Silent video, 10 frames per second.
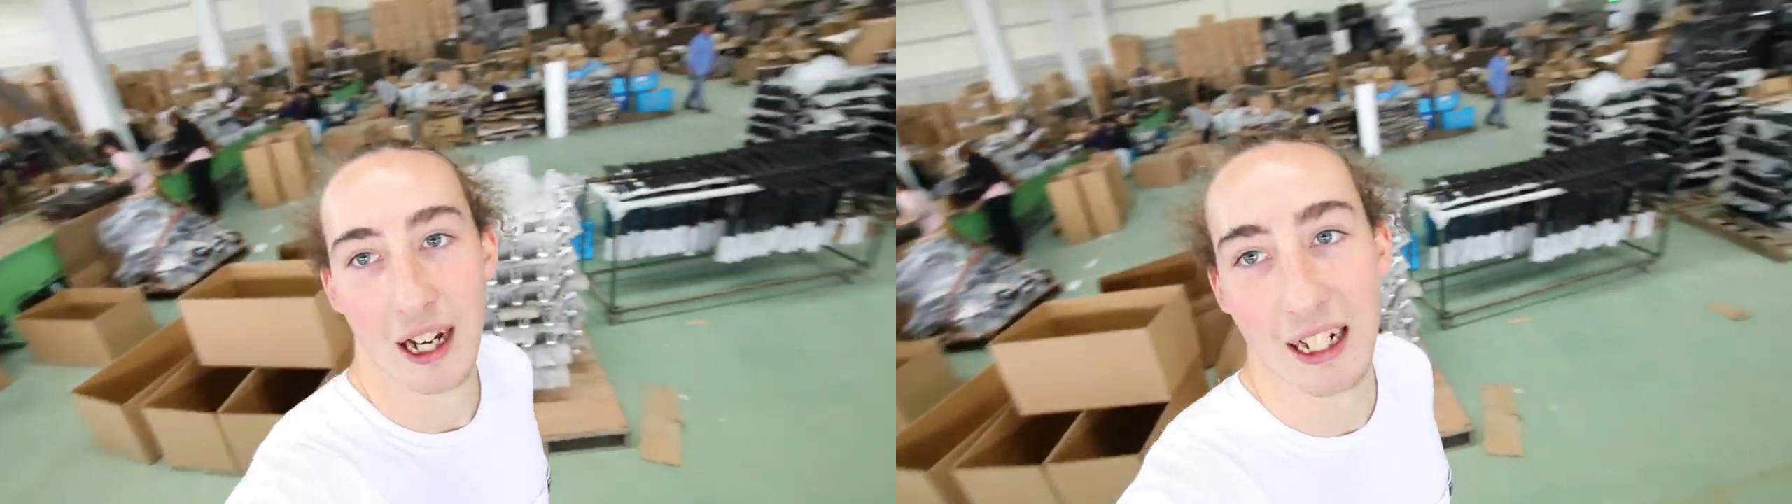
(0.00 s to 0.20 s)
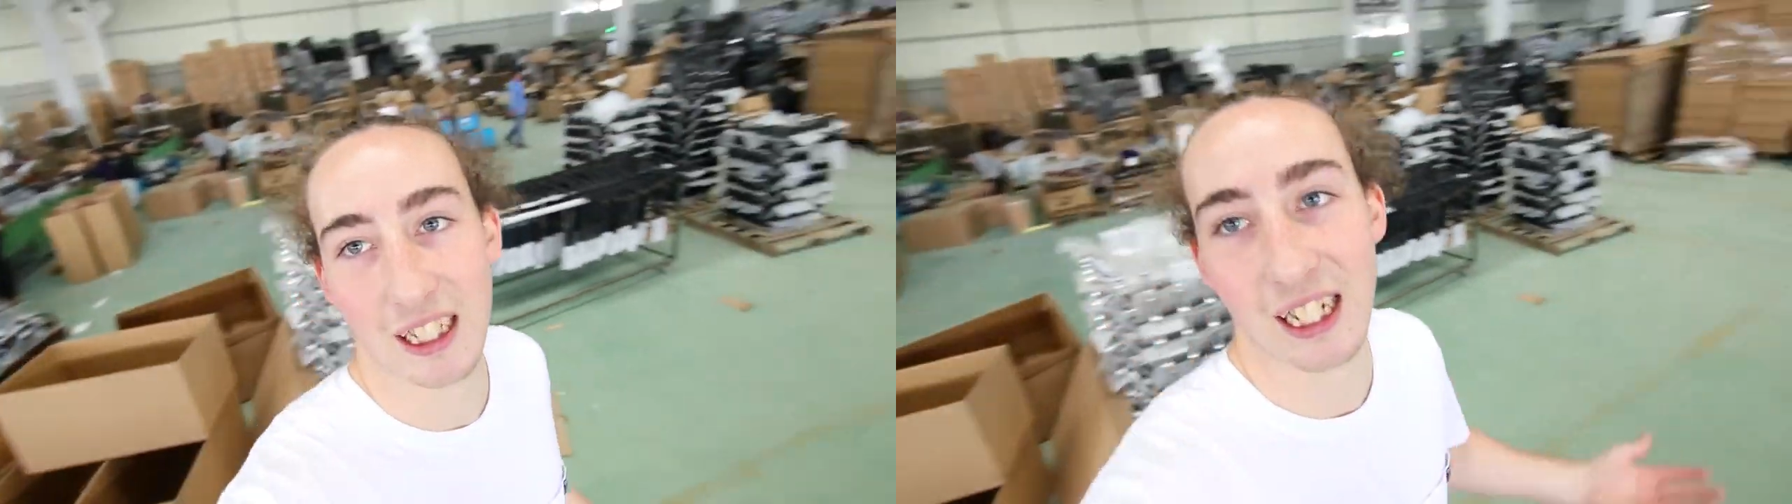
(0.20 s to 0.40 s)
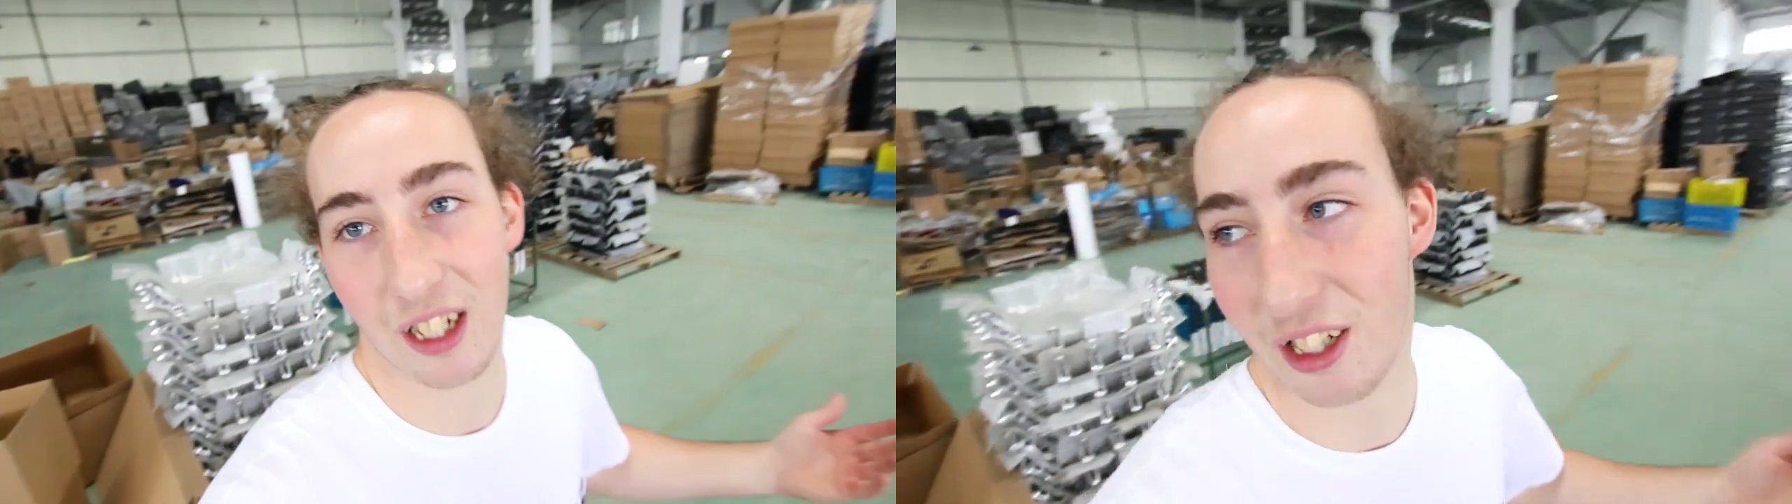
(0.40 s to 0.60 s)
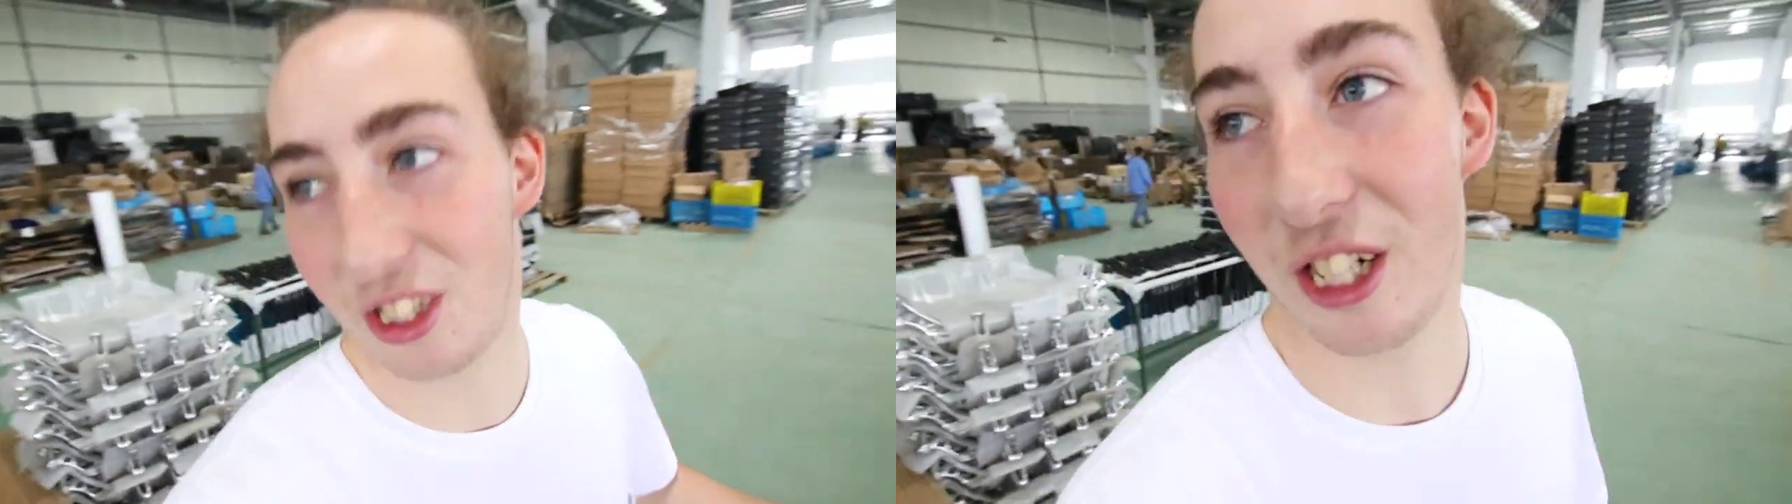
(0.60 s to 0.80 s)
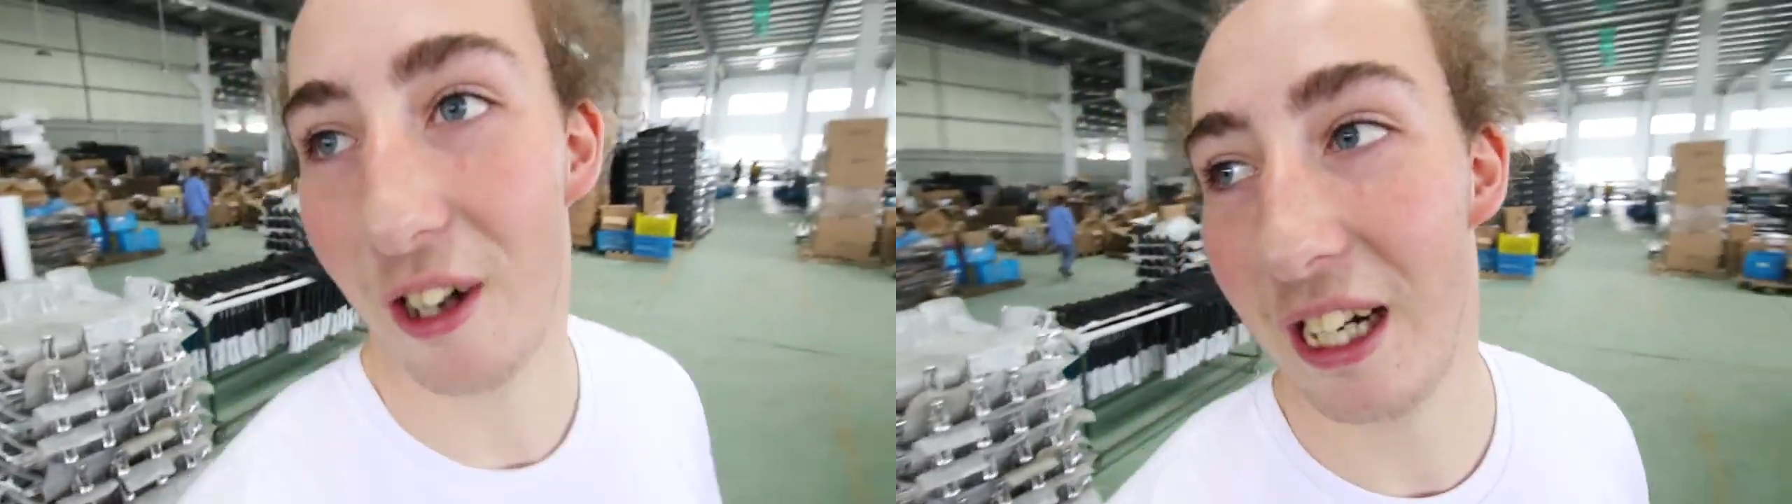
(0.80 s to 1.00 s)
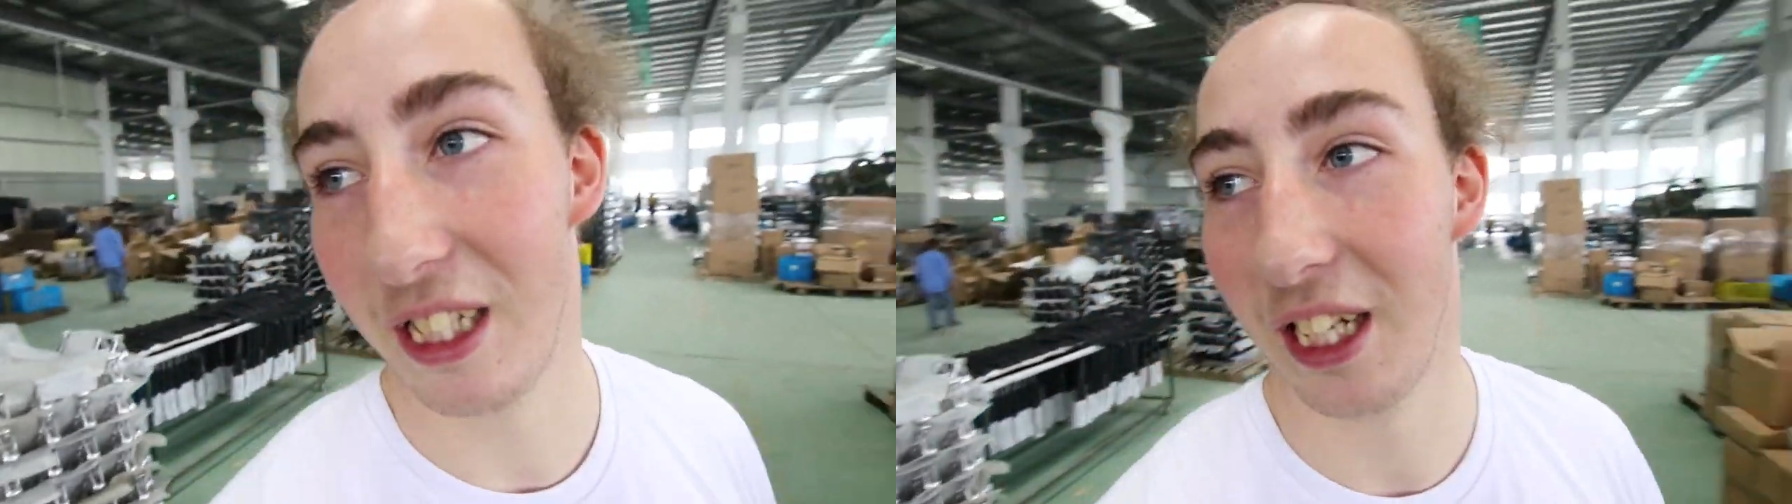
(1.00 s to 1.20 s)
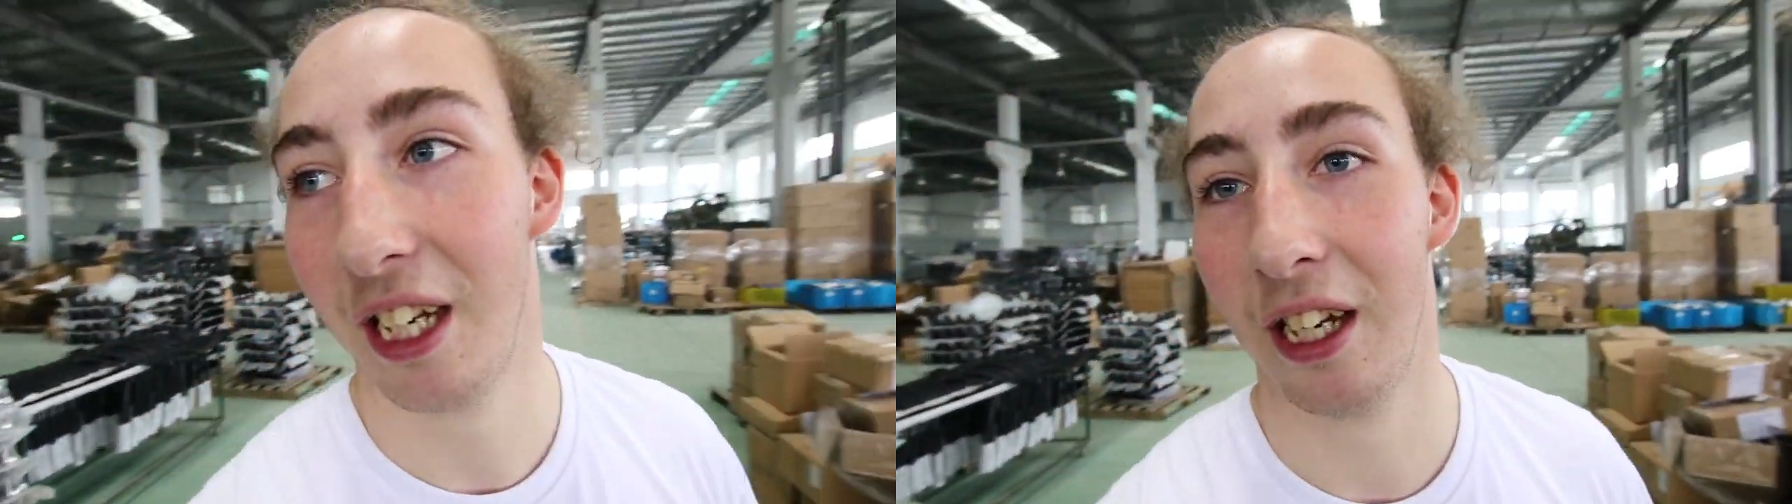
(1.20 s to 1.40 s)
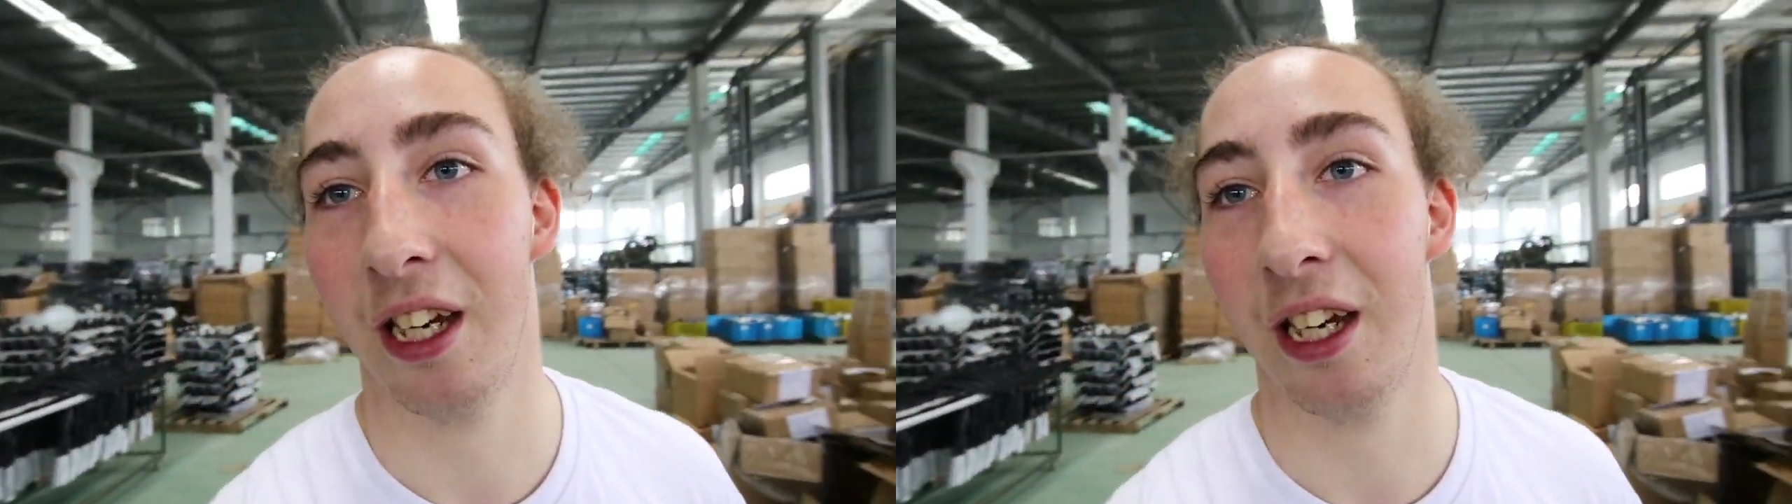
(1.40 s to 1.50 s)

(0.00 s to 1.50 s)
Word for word: It, it's honestly crazy.